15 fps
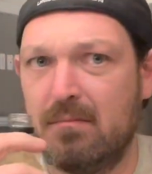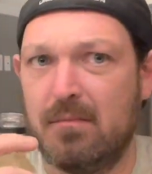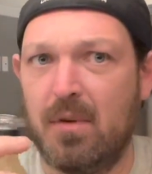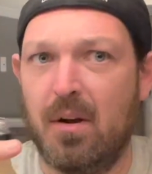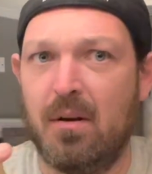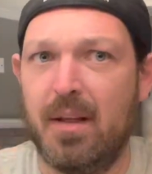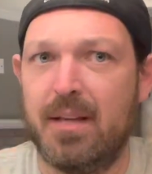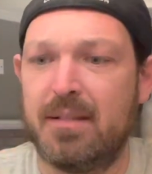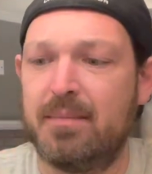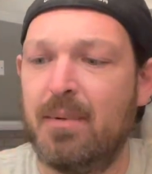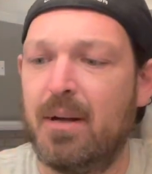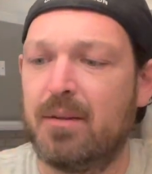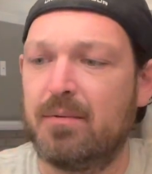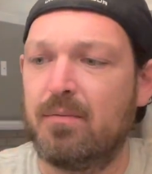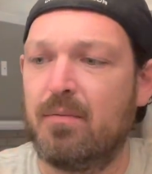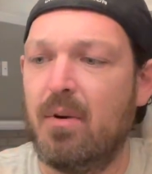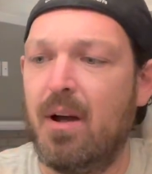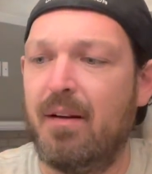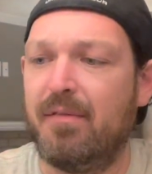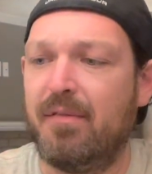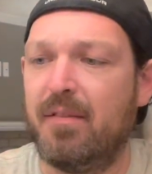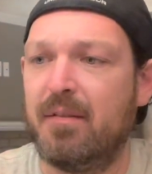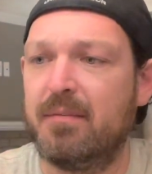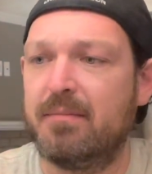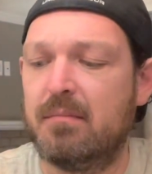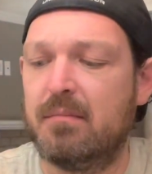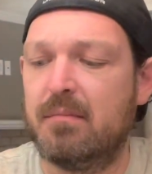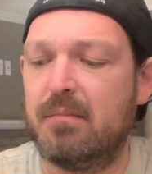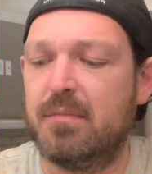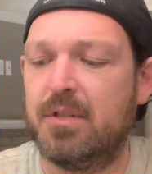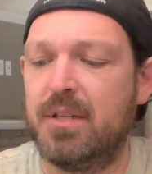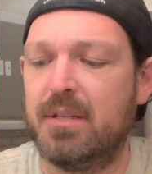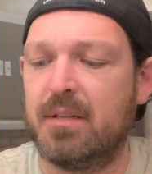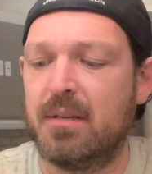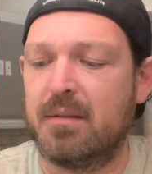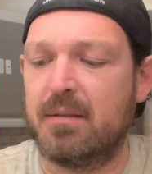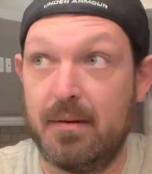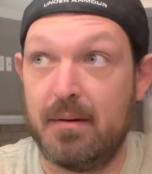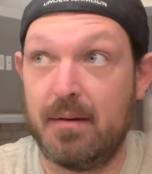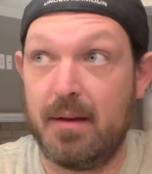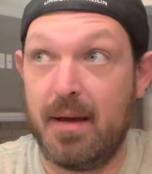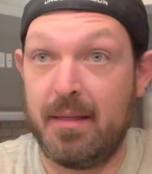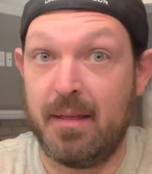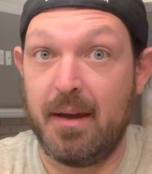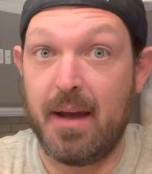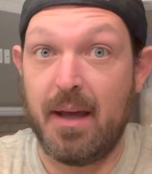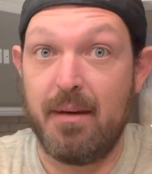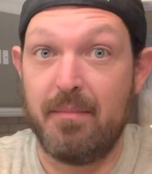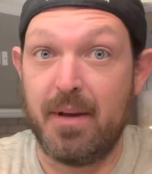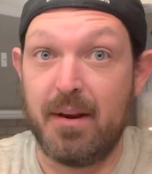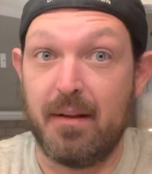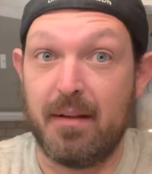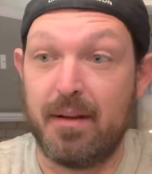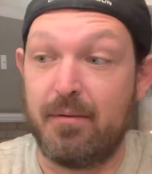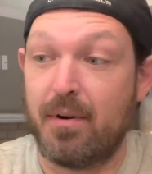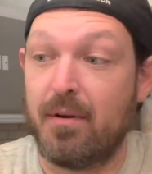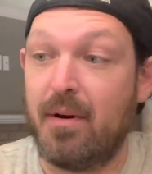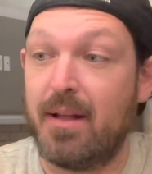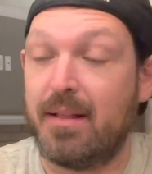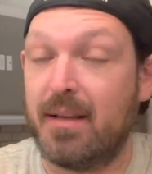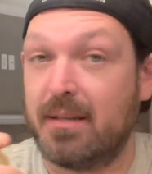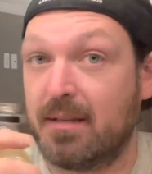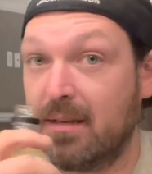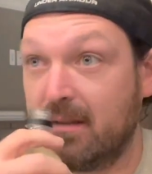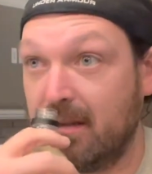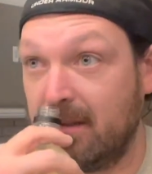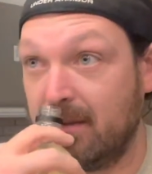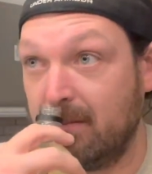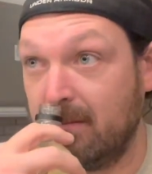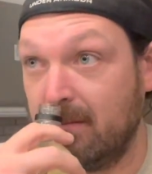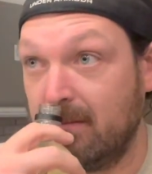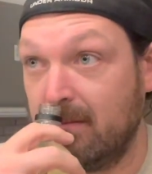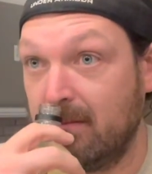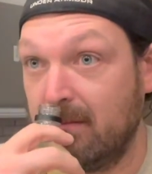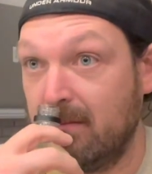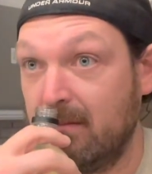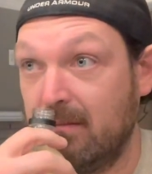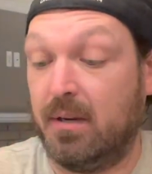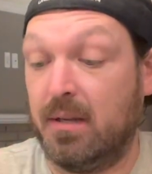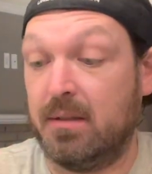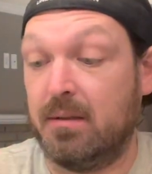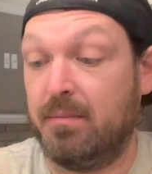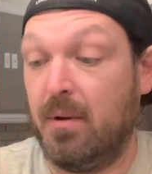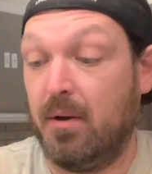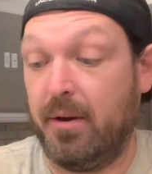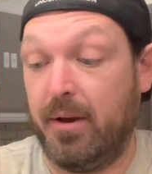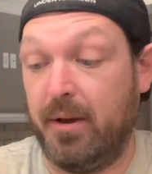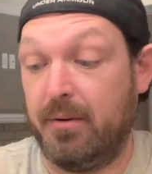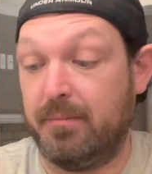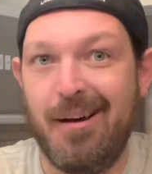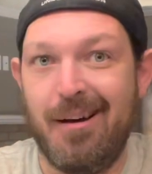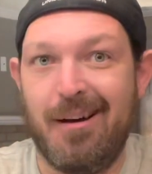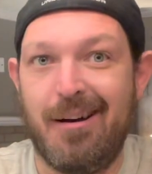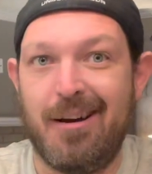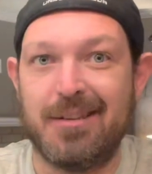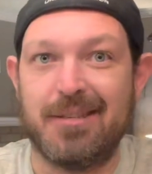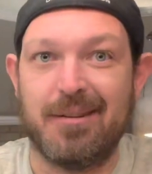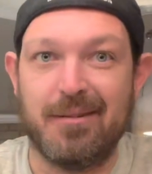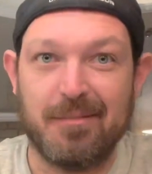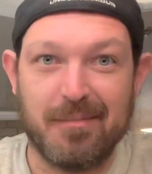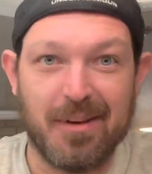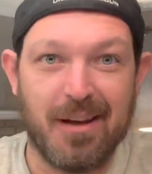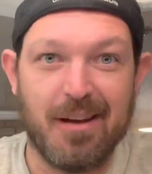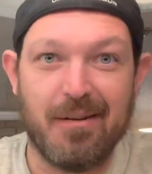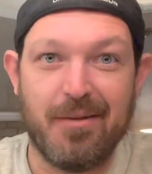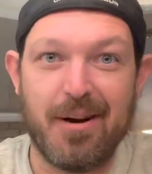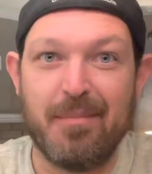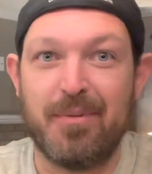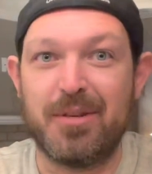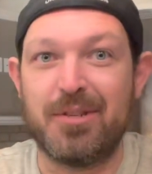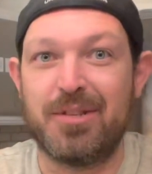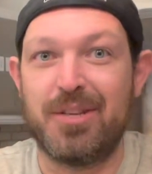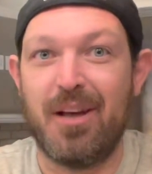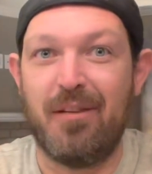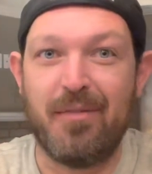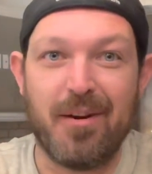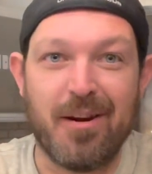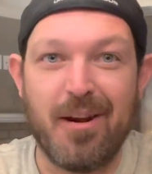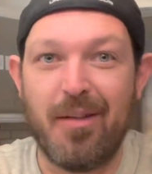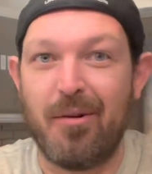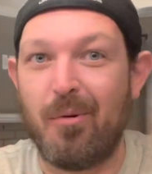Oh, that smells rough. Jesus. I think I immediately regret this because this doesn't smell good. Awesome. Way to put yourself in another